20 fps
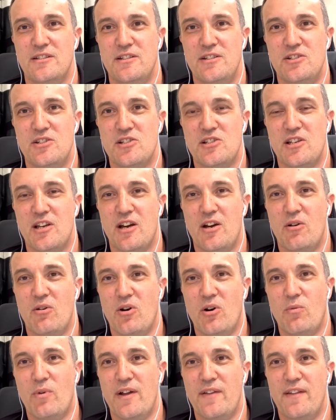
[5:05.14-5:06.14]
you just
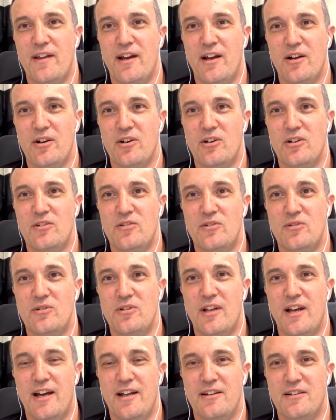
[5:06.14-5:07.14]
go, oh, one day I got to
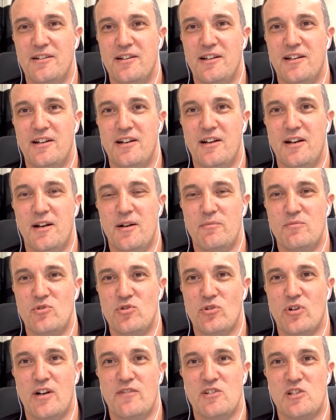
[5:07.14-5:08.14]
do that, and
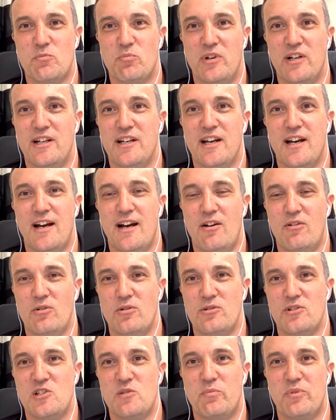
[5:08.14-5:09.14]
drive a sprint car
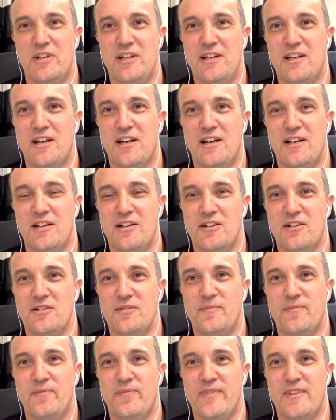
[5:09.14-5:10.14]
or a speed car, you know.
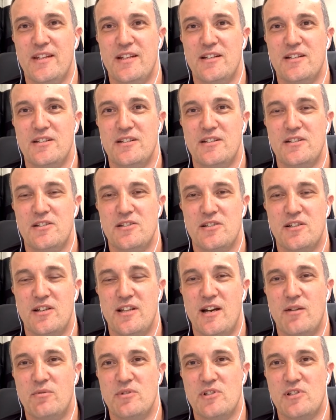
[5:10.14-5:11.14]
So
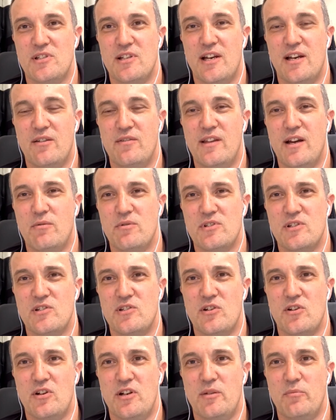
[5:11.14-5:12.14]
that was a
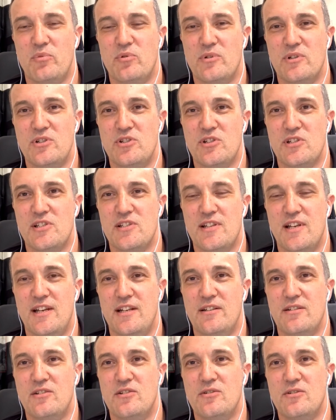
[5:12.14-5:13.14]
turning point just
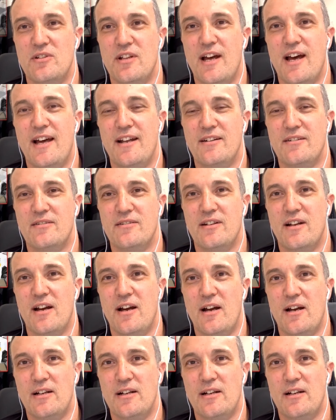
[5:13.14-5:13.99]
then to do that, and